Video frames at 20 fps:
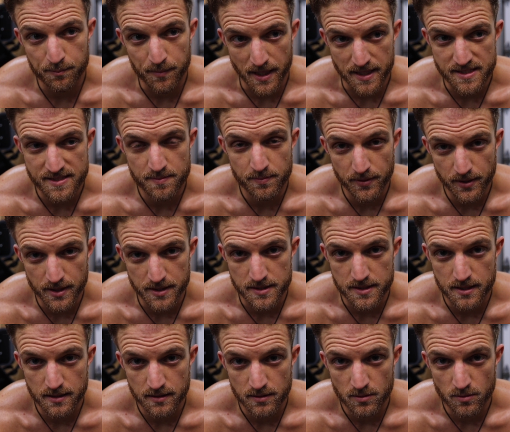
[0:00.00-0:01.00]
my
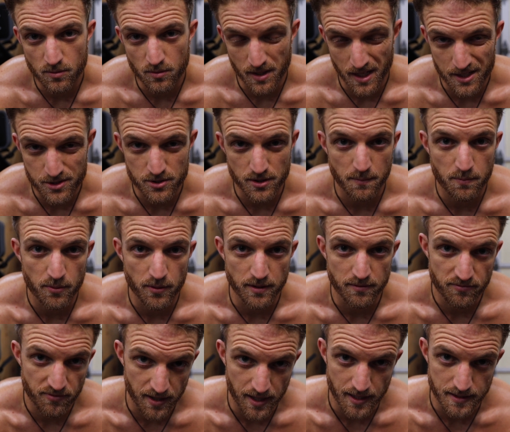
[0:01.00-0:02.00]
splits were actually pretty
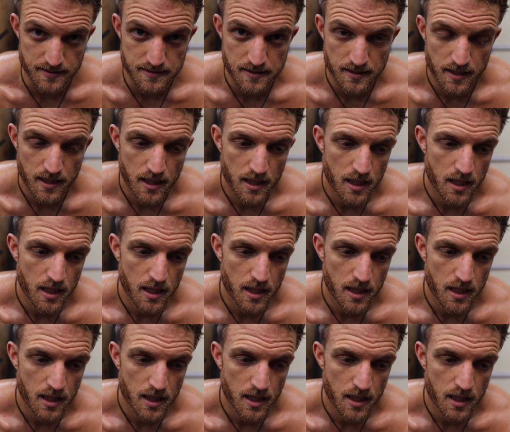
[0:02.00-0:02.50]
fast.